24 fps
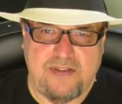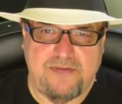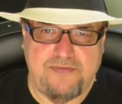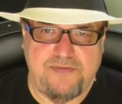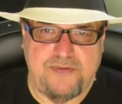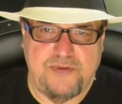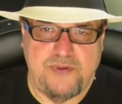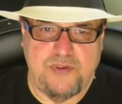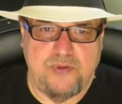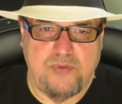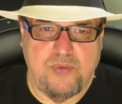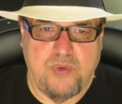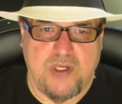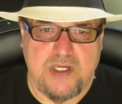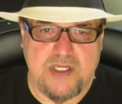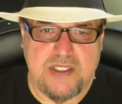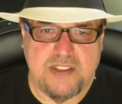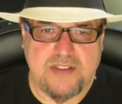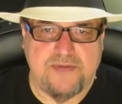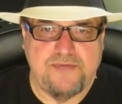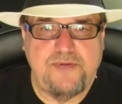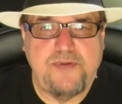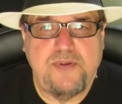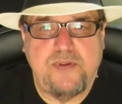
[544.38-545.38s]
the food
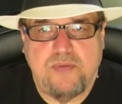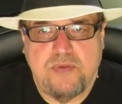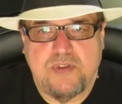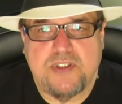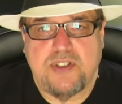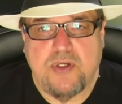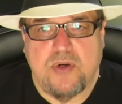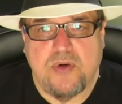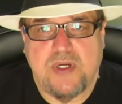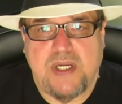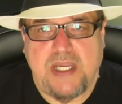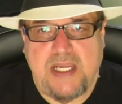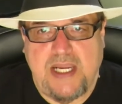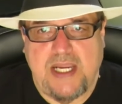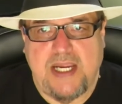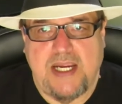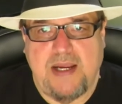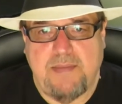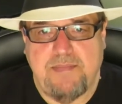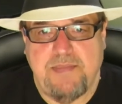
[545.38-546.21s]
was. The food was okay.